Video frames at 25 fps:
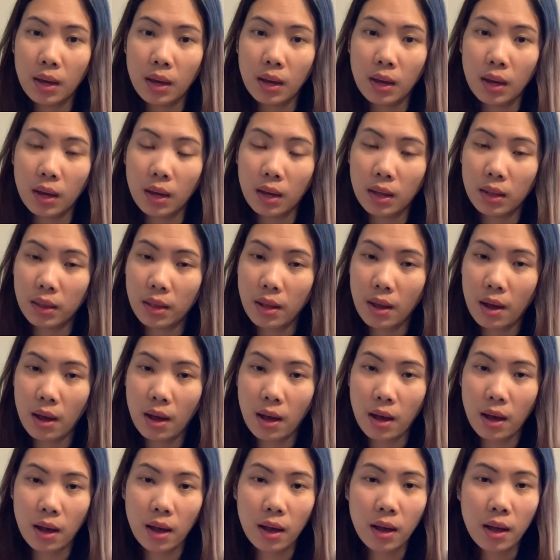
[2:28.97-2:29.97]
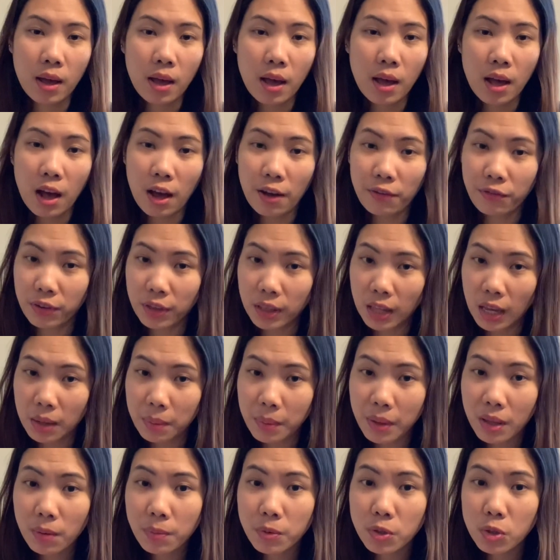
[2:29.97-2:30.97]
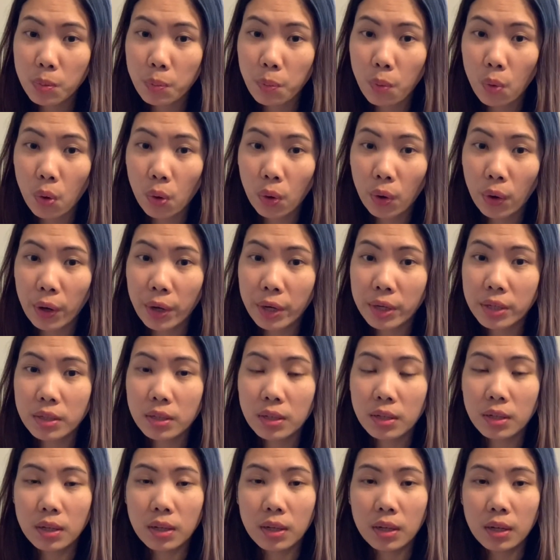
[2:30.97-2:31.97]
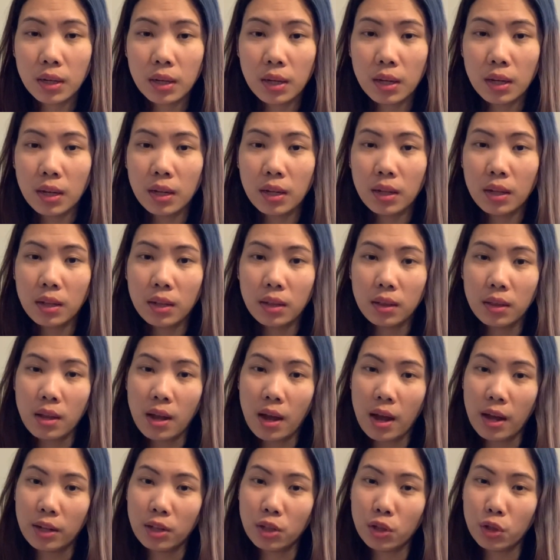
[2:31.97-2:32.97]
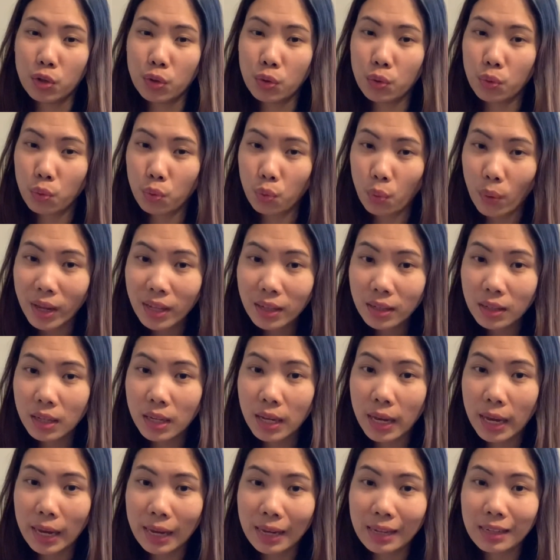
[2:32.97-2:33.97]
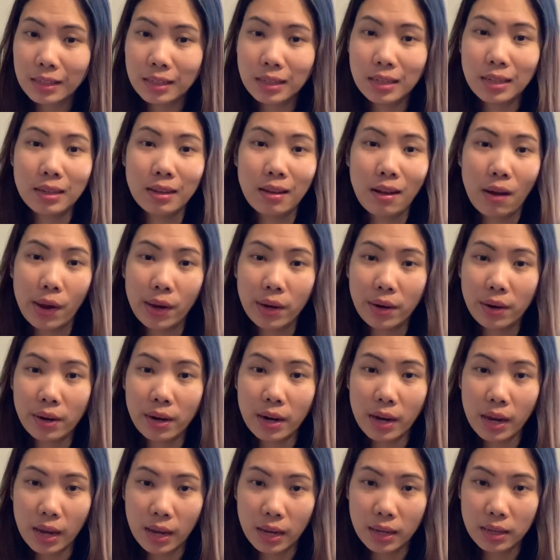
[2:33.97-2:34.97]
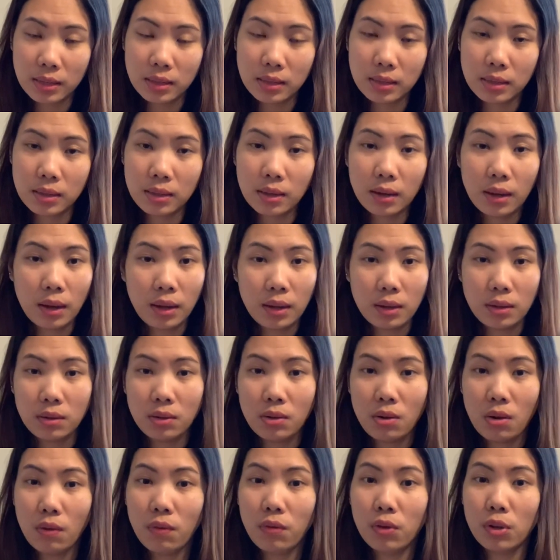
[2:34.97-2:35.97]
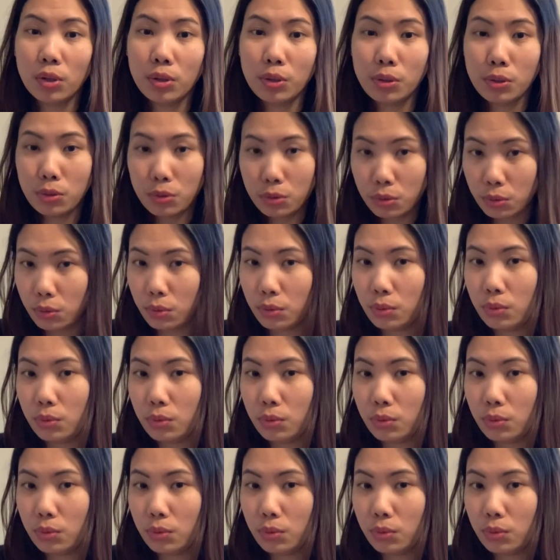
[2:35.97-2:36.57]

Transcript: and the affidavit of support, the 2018 IRS and W2.